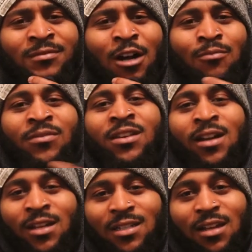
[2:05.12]
I'm gonna be
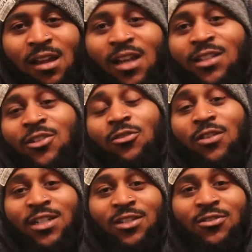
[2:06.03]
honest, I like the
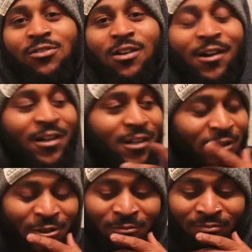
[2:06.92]
original.
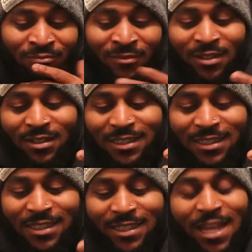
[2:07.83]
Um
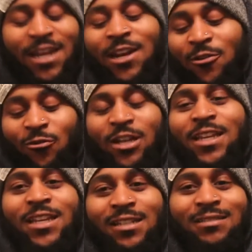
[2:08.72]
they didn't
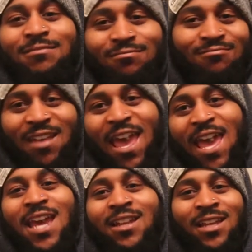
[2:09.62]
really
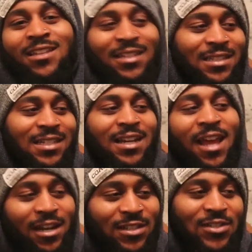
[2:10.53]
add nothing to
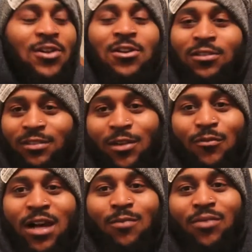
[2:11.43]
that song in
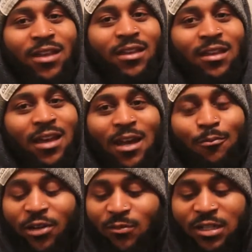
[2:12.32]
my opinion. Yeah, I
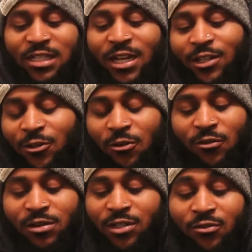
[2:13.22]
pretty much like the
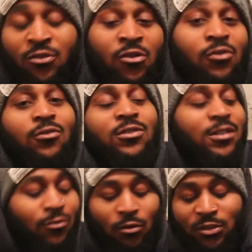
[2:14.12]
original.
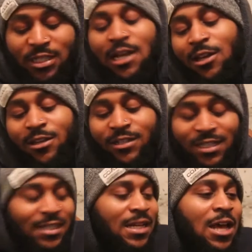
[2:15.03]
Ros Rosalia,
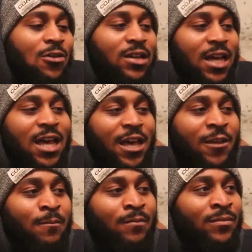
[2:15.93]
she sound
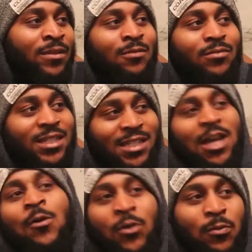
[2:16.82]
good, but she
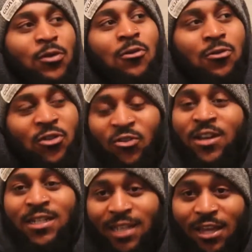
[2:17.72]
got one of them Google
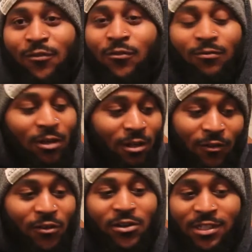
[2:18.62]
Translate uh
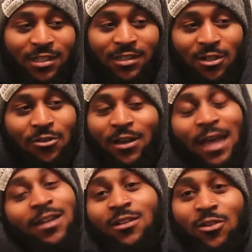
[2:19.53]
verses, so
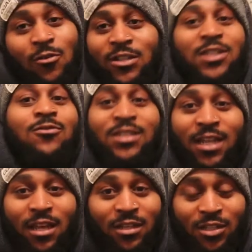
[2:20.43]
I didn't know what she was
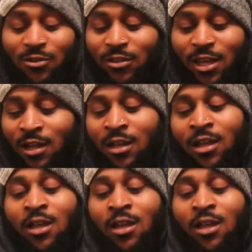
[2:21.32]
saying. So yeah.